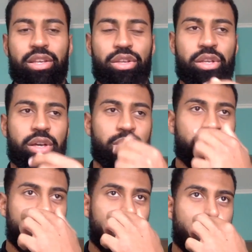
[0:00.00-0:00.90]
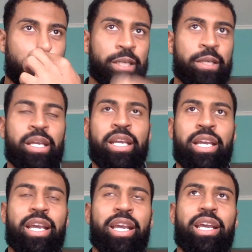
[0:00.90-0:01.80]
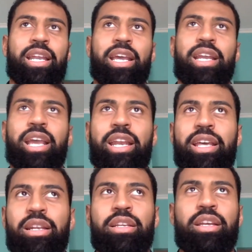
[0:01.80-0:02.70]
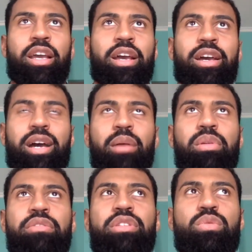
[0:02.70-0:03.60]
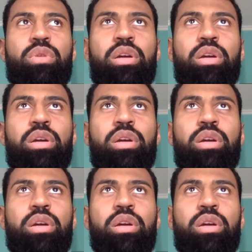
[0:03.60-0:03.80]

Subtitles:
You know, in Italy, I believe is